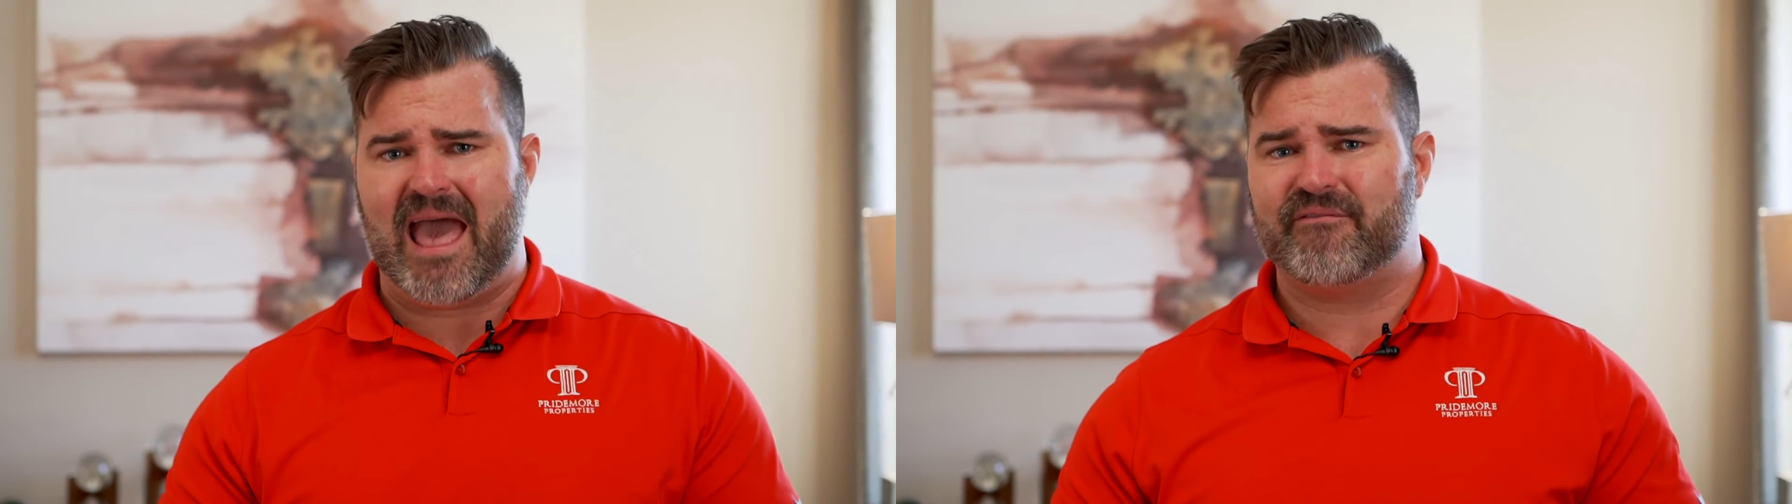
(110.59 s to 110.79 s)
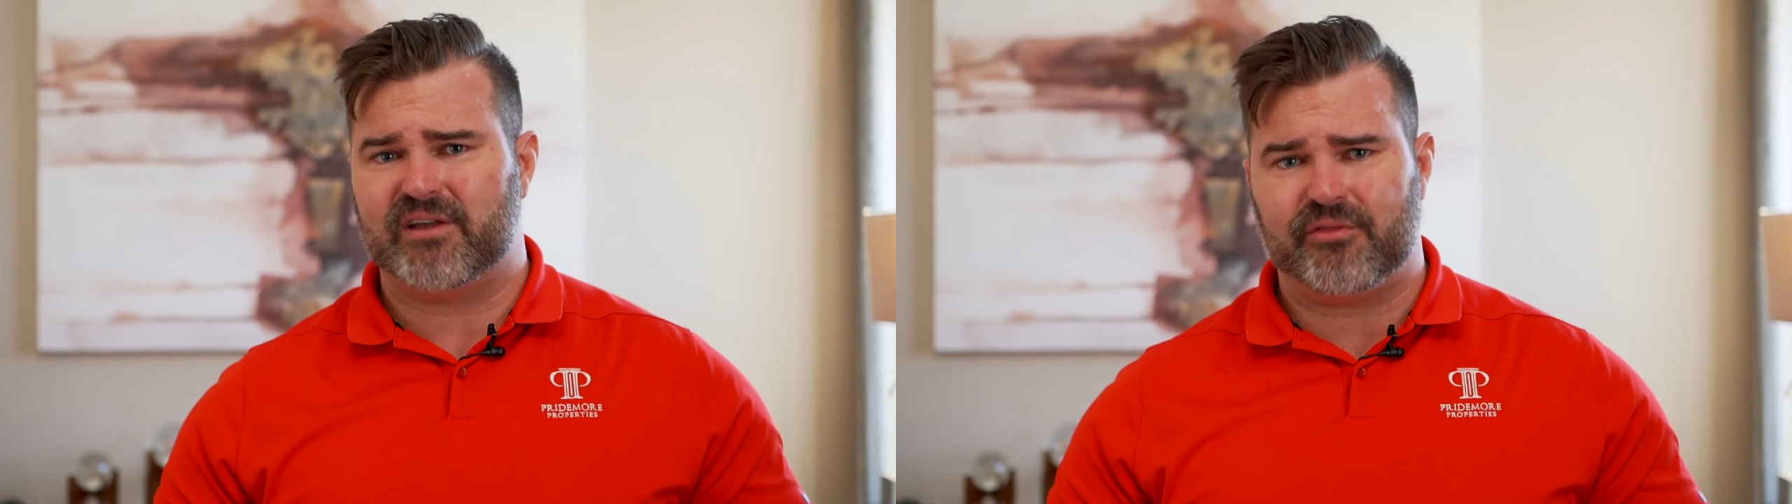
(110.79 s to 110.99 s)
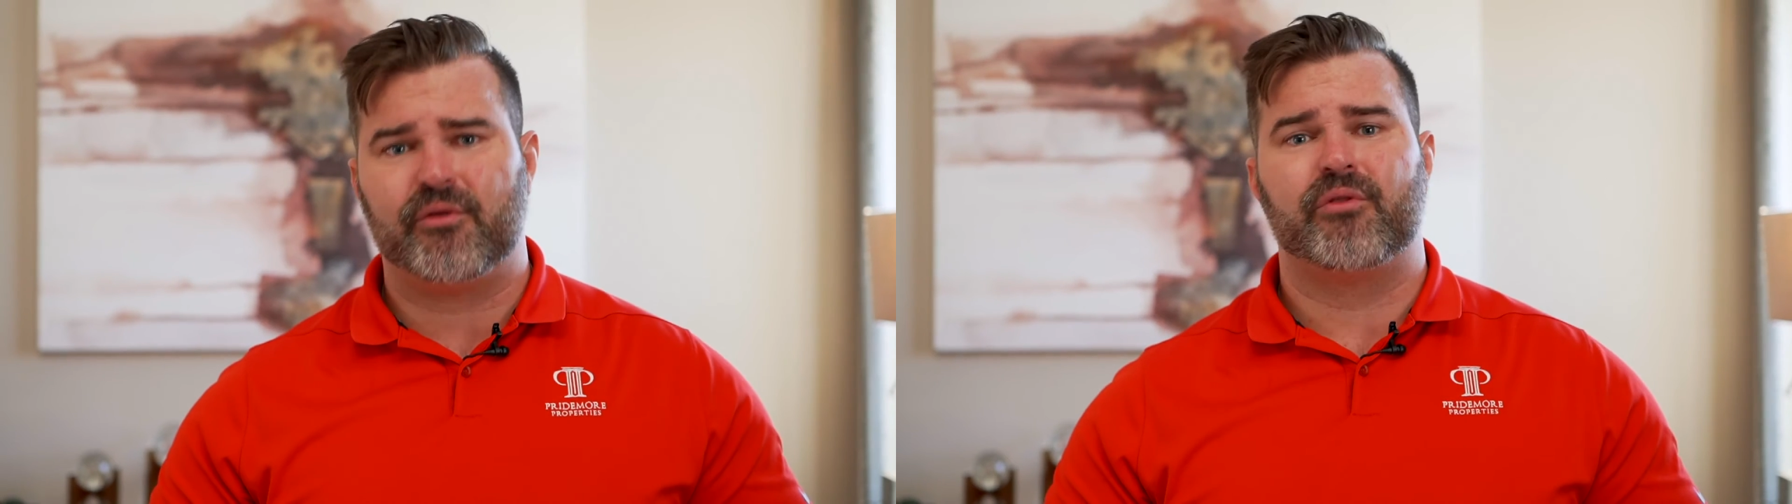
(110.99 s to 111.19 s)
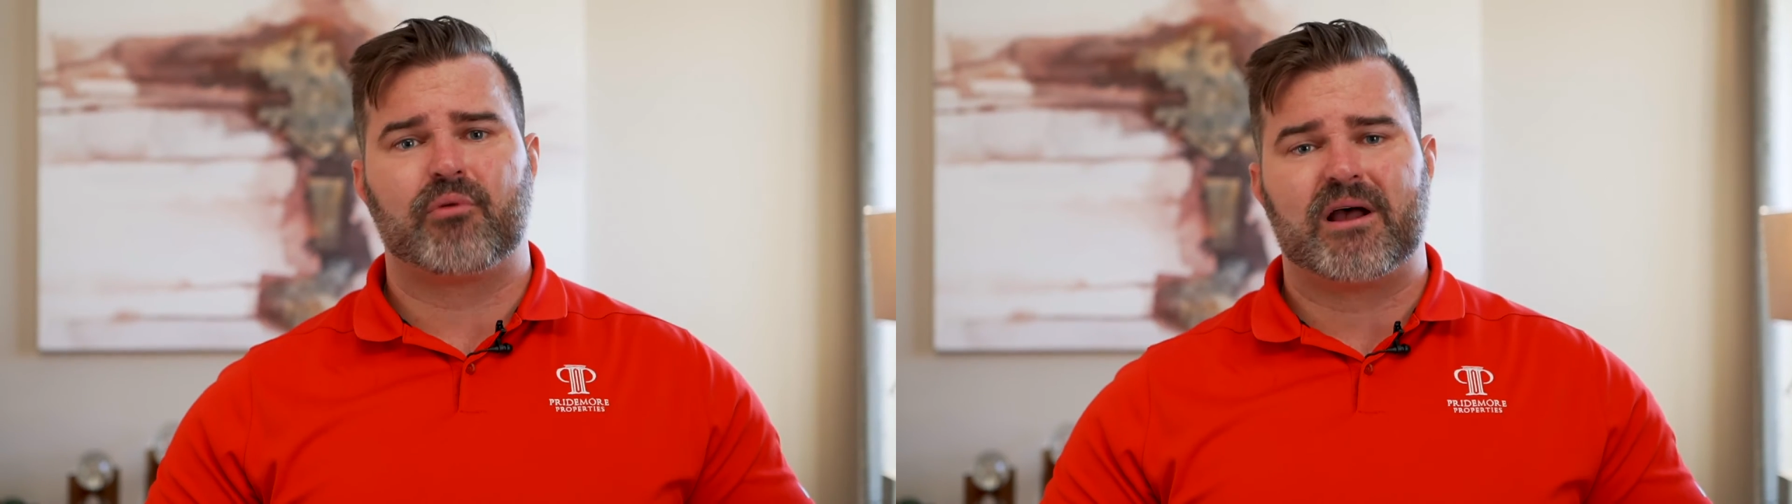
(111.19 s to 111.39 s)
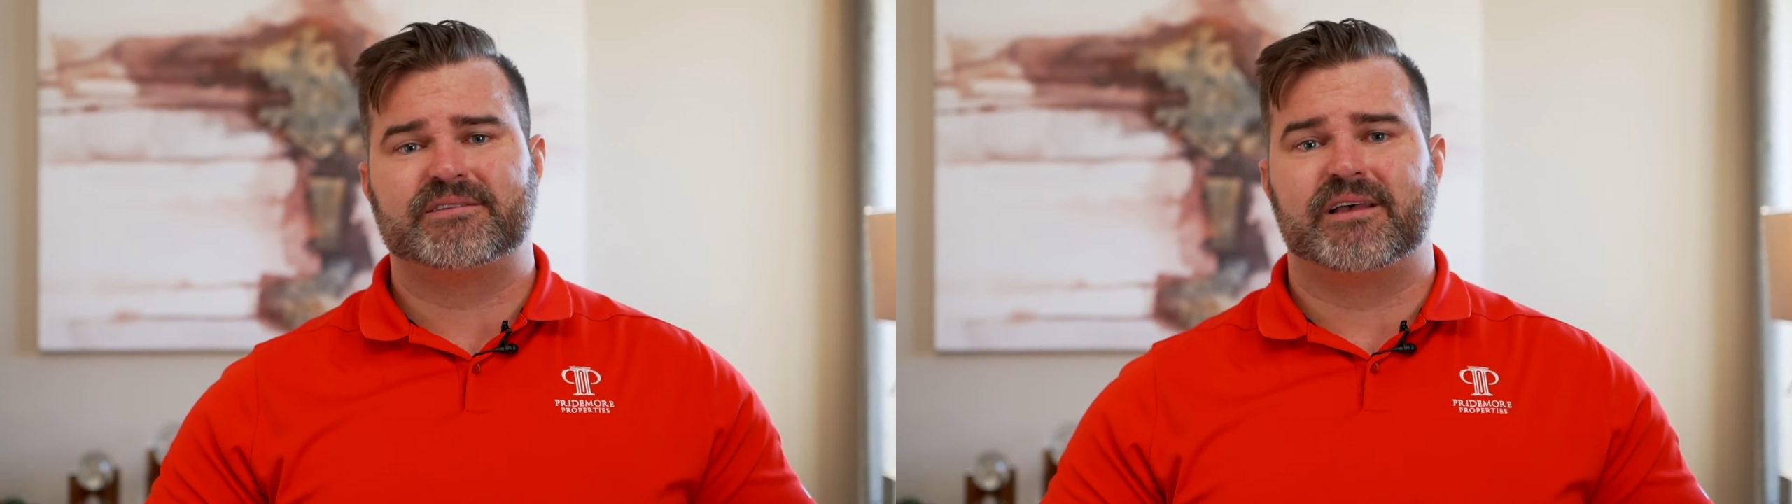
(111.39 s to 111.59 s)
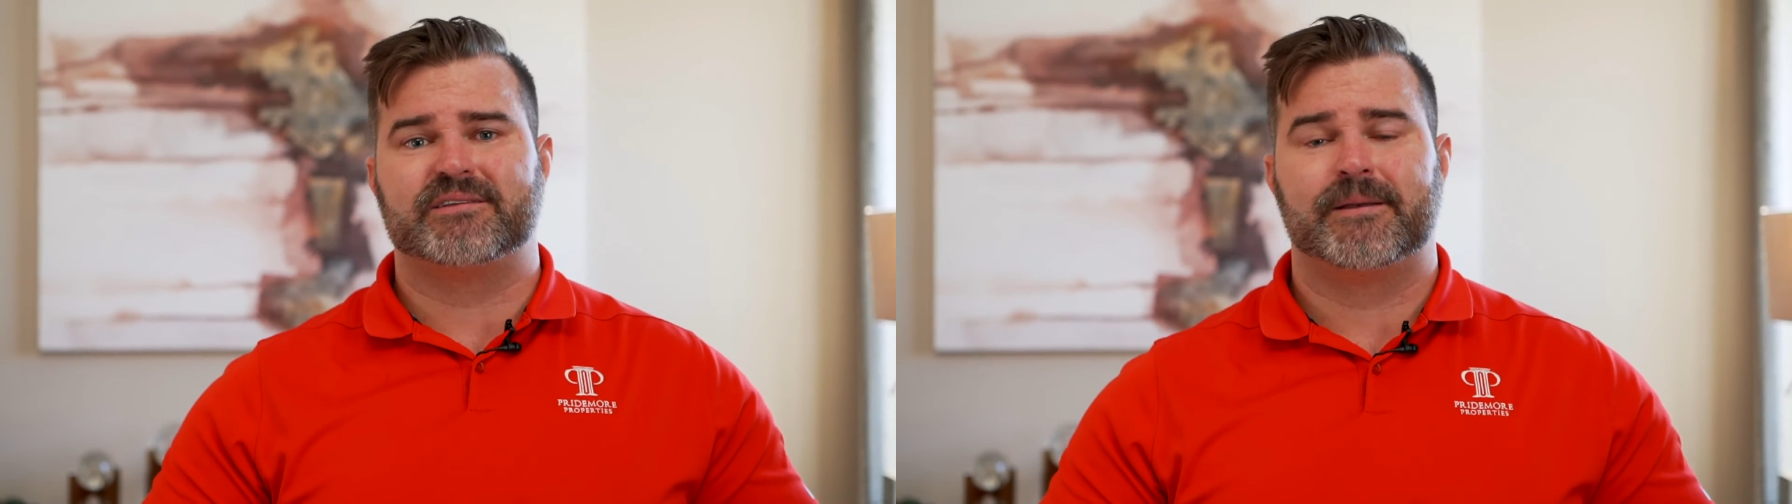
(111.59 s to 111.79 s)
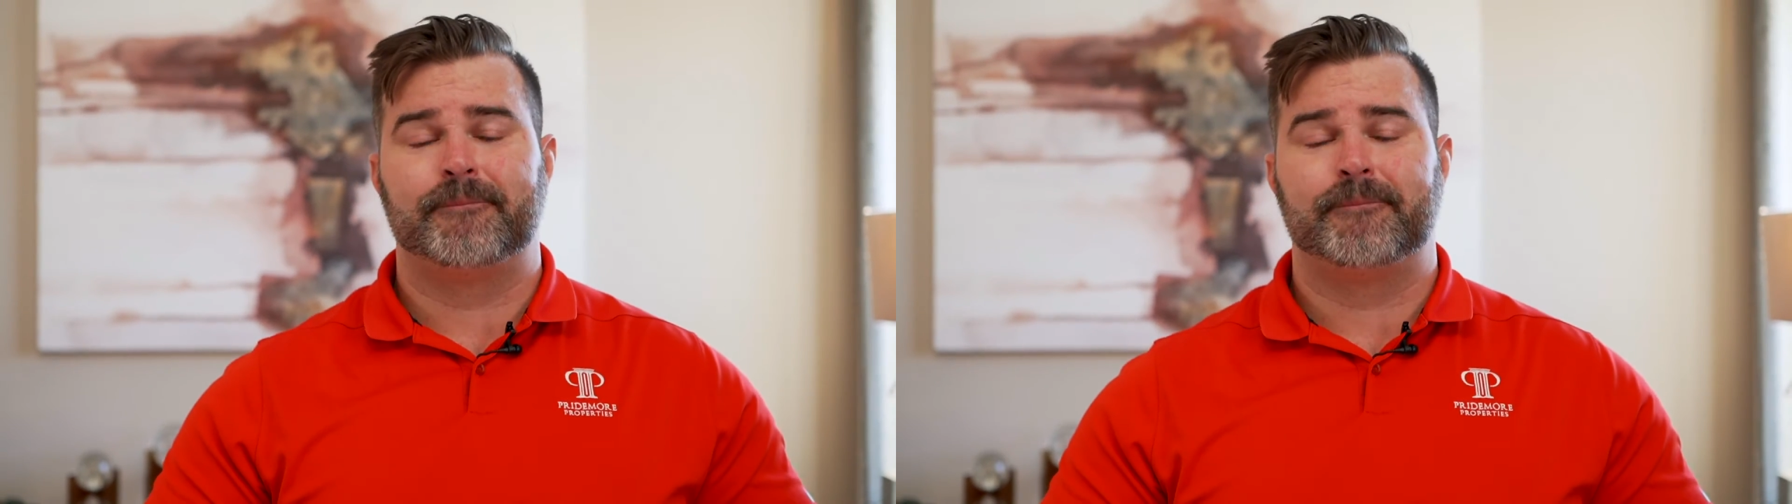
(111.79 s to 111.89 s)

advocate through the process.